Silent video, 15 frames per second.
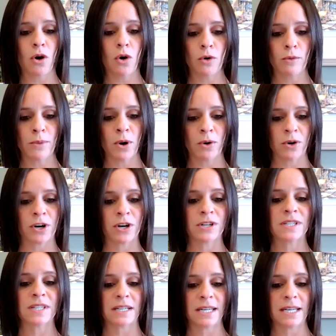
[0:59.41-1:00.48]

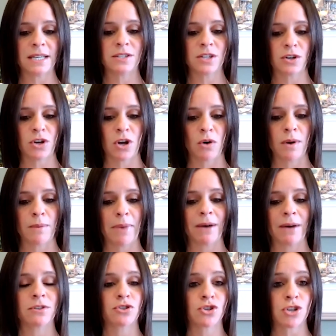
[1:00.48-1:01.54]
homeowners need to know
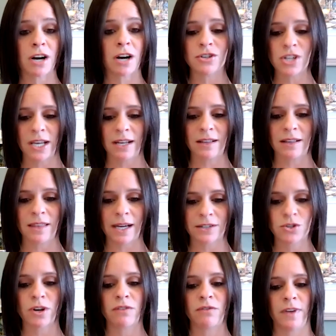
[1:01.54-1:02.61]
about charging an
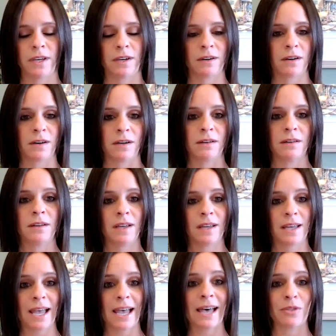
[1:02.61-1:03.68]
electric vehicle
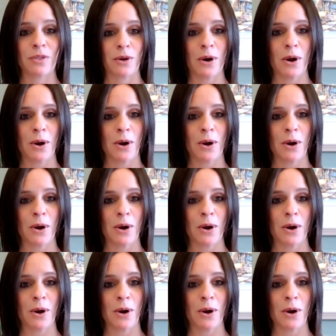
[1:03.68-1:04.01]
at their